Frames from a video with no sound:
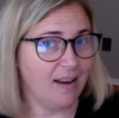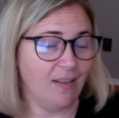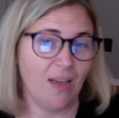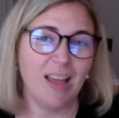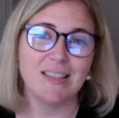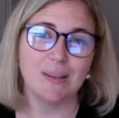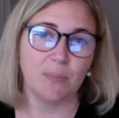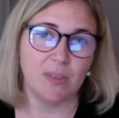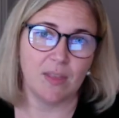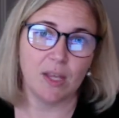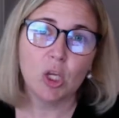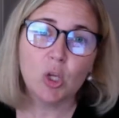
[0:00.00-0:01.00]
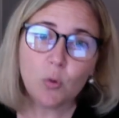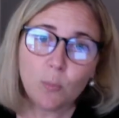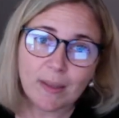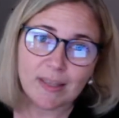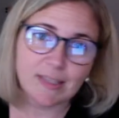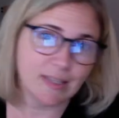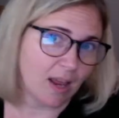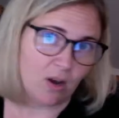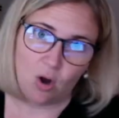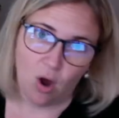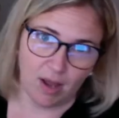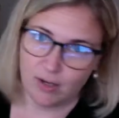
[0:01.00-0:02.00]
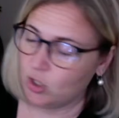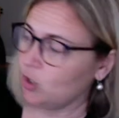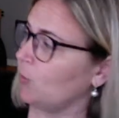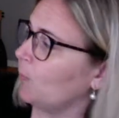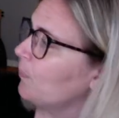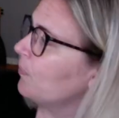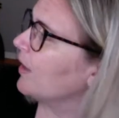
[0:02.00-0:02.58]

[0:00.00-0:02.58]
and that's something that humans cannot do.